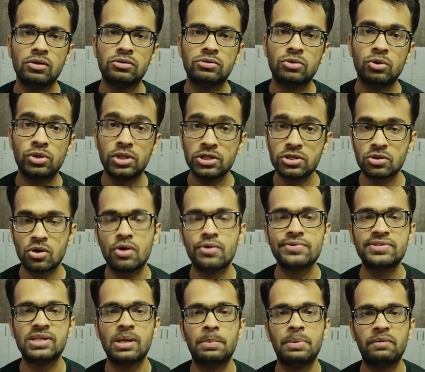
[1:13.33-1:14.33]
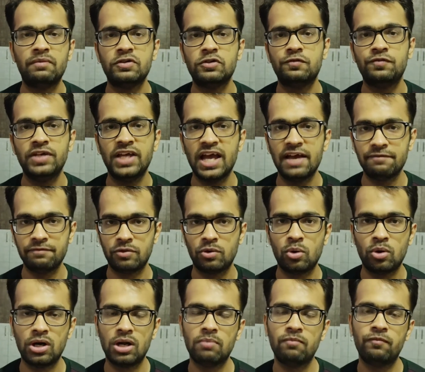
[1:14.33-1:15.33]
So this concept which we have
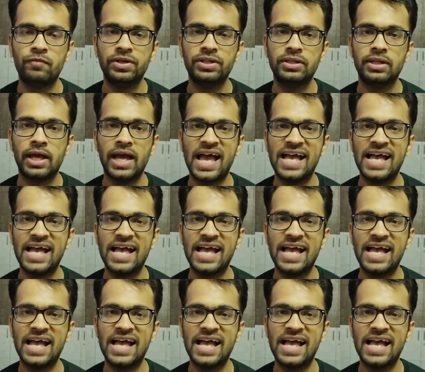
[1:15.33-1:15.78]
grown up with